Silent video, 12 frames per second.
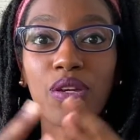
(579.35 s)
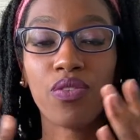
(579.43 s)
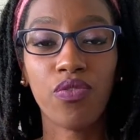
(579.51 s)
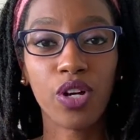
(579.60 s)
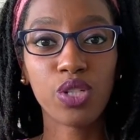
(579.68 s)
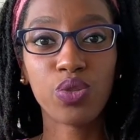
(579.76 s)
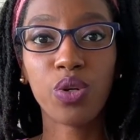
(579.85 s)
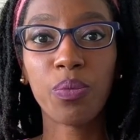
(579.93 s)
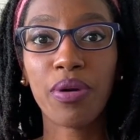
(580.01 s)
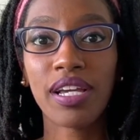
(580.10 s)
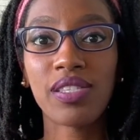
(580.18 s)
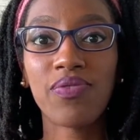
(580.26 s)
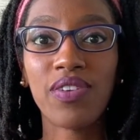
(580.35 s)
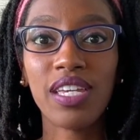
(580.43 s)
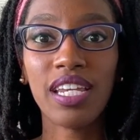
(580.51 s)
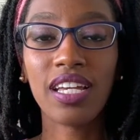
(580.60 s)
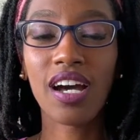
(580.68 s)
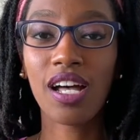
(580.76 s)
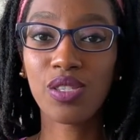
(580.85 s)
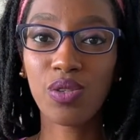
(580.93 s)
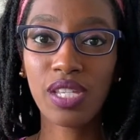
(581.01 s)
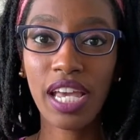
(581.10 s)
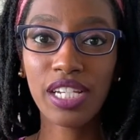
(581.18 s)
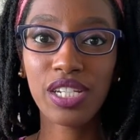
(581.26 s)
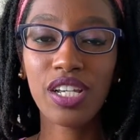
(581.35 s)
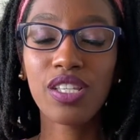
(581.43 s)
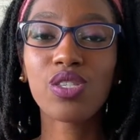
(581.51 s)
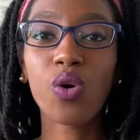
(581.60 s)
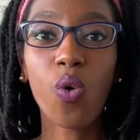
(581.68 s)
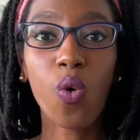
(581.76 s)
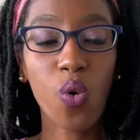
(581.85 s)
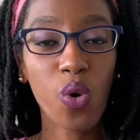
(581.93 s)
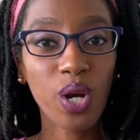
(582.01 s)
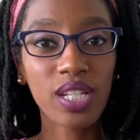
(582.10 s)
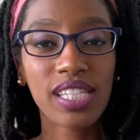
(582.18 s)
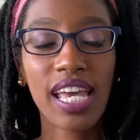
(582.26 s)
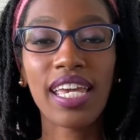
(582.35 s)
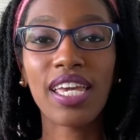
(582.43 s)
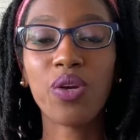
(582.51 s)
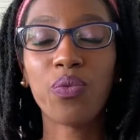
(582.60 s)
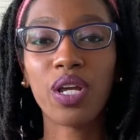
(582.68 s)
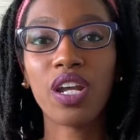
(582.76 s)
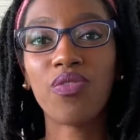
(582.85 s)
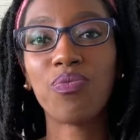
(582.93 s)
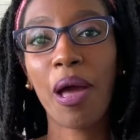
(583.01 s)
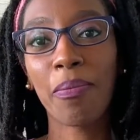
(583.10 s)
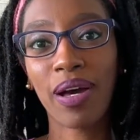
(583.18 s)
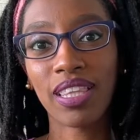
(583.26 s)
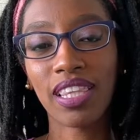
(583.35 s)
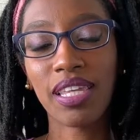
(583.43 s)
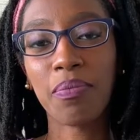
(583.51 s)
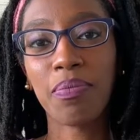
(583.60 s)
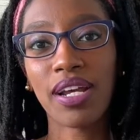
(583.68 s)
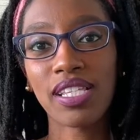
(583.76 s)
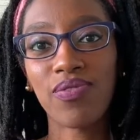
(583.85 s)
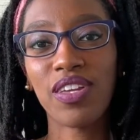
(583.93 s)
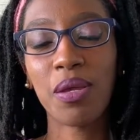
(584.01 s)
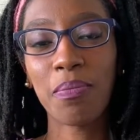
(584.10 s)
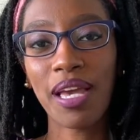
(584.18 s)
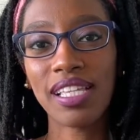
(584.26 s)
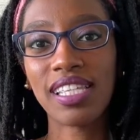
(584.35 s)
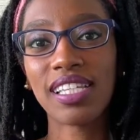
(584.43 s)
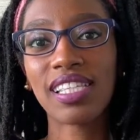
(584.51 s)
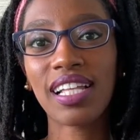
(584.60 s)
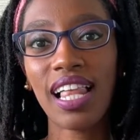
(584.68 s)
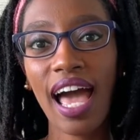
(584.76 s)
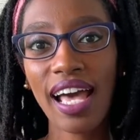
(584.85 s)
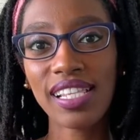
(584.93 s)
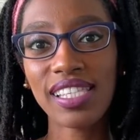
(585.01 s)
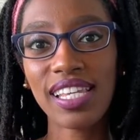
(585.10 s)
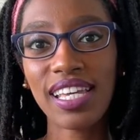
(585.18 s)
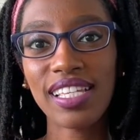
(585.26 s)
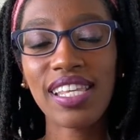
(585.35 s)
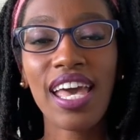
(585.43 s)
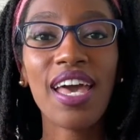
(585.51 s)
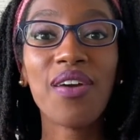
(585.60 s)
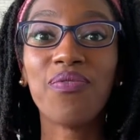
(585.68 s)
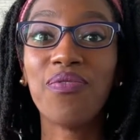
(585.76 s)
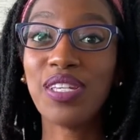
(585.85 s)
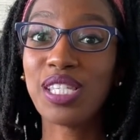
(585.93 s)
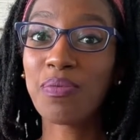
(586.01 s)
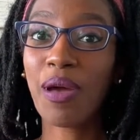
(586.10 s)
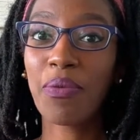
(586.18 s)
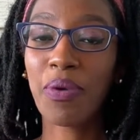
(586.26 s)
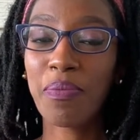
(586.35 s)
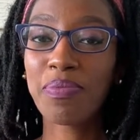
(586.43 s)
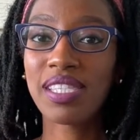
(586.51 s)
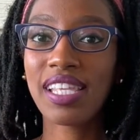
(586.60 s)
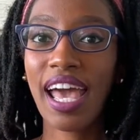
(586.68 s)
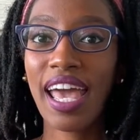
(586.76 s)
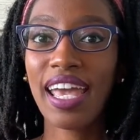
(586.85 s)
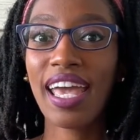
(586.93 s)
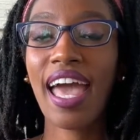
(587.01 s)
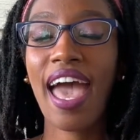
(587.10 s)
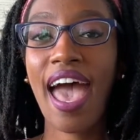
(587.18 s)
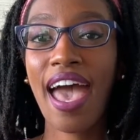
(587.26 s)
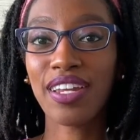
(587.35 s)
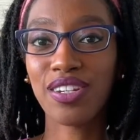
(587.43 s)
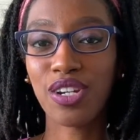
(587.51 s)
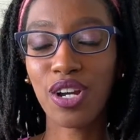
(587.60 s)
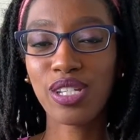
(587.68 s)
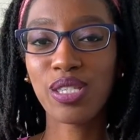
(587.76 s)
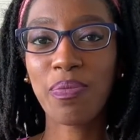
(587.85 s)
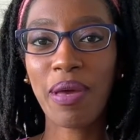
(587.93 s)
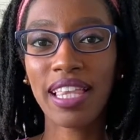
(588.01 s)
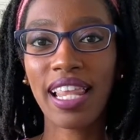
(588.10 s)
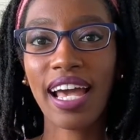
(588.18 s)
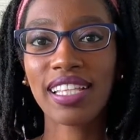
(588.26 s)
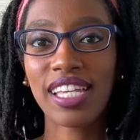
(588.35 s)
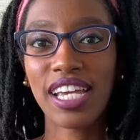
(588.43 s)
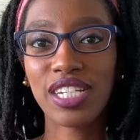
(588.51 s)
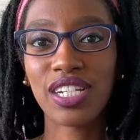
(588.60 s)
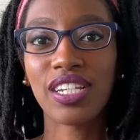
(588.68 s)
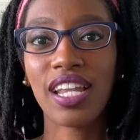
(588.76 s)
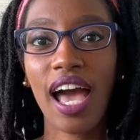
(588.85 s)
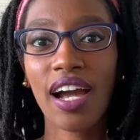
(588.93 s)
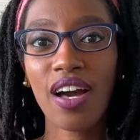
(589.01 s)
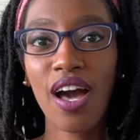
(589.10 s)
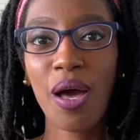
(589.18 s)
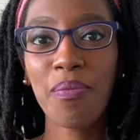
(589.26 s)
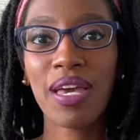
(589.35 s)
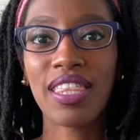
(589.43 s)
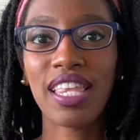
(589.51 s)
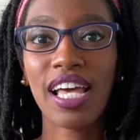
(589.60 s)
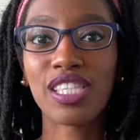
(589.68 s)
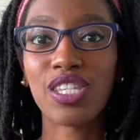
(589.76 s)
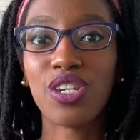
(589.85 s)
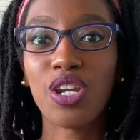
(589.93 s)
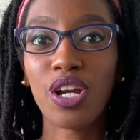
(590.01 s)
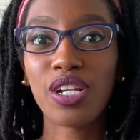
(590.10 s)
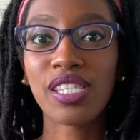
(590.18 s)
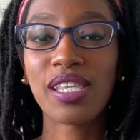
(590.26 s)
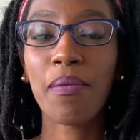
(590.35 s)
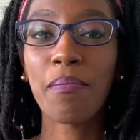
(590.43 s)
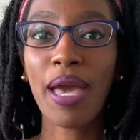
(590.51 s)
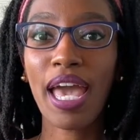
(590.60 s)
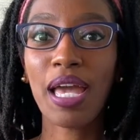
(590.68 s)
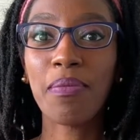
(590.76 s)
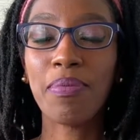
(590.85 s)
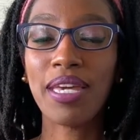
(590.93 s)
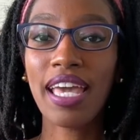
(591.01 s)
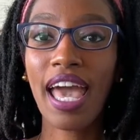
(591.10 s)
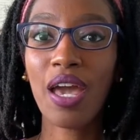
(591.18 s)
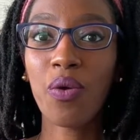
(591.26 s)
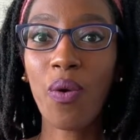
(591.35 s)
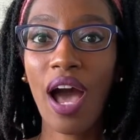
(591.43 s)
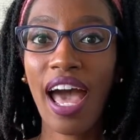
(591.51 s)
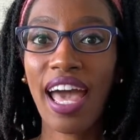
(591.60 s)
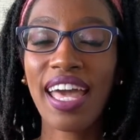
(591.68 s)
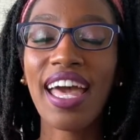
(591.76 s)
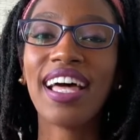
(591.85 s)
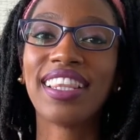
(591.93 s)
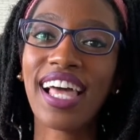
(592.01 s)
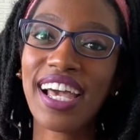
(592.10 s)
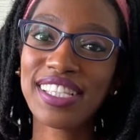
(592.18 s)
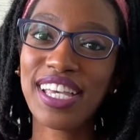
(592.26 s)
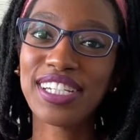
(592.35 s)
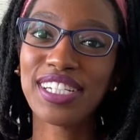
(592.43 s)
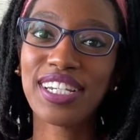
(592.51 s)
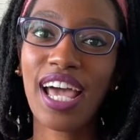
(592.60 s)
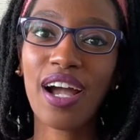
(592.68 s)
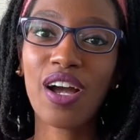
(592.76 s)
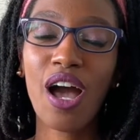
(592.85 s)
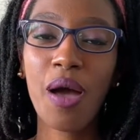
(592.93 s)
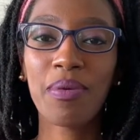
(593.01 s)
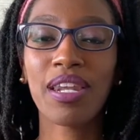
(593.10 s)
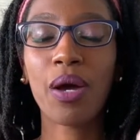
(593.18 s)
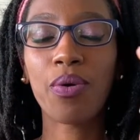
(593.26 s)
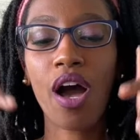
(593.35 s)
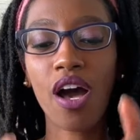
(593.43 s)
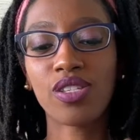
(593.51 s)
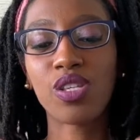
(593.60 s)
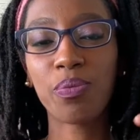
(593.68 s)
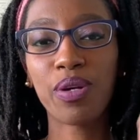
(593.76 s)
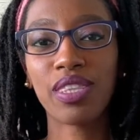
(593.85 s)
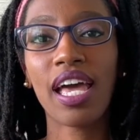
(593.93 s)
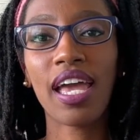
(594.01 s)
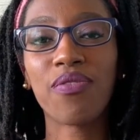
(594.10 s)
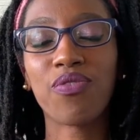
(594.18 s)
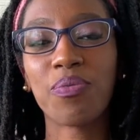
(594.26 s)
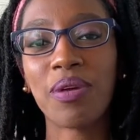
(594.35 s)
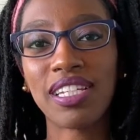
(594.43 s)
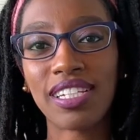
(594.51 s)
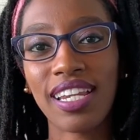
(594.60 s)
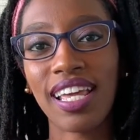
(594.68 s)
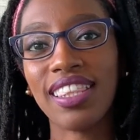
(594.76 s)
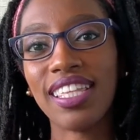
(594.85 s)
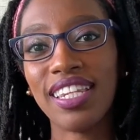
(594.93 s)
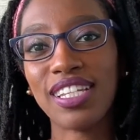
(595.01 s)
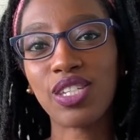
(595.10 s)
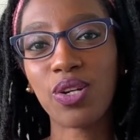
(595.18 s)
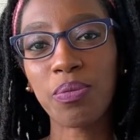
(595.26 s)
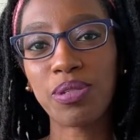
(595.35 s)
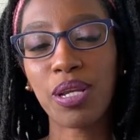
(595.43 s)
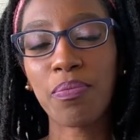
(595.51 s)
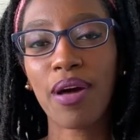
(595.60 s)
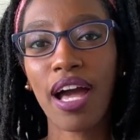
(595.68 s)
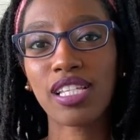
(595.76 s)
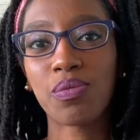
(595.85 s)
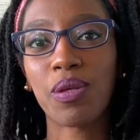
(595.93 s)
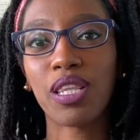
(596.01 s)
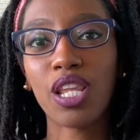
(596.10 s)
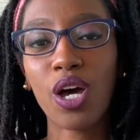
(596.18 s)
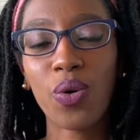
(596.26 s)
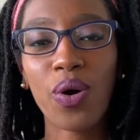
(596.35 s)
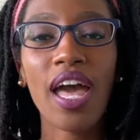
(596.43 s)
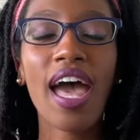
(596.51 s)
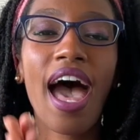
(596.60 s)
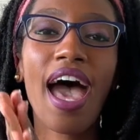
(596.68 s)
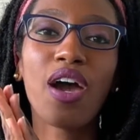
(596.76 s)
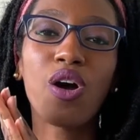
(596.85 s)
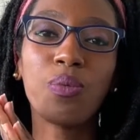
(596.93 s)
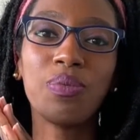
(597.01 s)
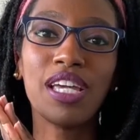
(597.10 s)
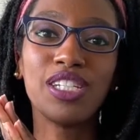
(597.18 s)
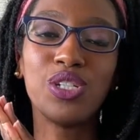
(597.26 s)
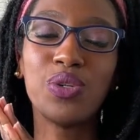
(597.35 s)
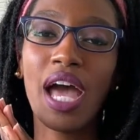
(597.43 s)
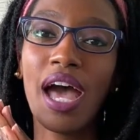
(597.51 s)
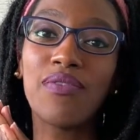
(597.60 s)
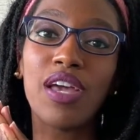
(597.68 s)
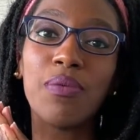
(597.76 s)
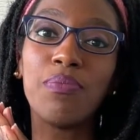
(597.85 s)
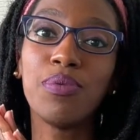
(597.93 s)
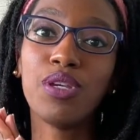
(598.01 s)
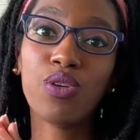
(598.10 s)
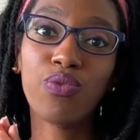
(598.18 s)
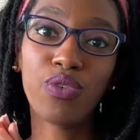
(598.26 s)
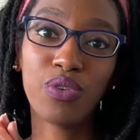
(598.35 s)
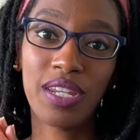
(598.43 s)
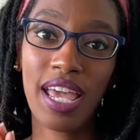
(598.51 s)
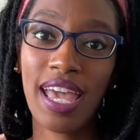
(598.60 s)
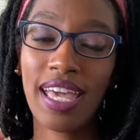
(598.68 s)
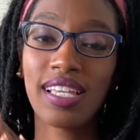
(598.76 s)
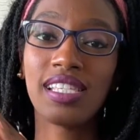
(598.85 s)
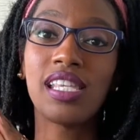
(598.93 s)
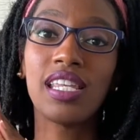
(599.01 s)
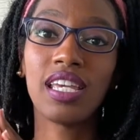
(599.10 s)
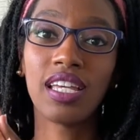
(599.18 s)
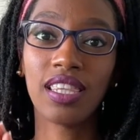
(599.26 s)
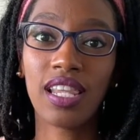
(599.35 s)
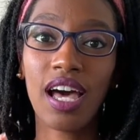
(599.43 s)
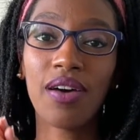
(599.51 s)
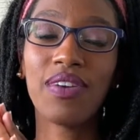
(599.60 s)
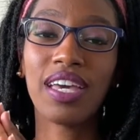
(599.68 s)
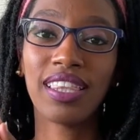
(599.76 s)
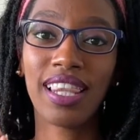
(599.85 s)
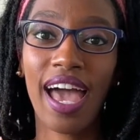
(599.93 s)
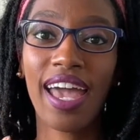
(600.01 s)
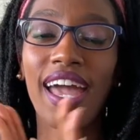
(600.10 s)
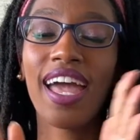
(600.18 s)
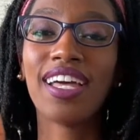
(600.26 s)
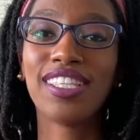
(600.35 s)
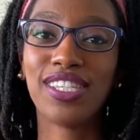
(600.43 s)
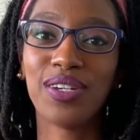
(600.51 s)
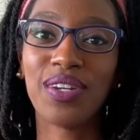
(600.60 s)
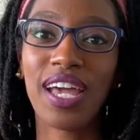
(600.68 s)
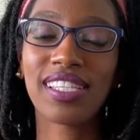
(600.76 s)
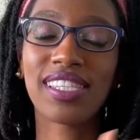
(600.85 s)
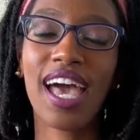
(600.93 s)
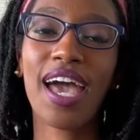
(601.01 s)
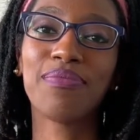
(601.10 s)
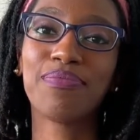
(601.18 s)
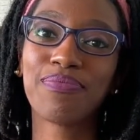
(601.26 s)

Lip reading: virtual breastfeeding consultations or taking one of my monthly breastfeeding basics classes, visit my website at nursebaylactation.com, and that's nursebay, B-A-Y, lactation.com, and I will also put that information in the description box below. I hope that you have a beautiful day. Sending love and light. Till next time.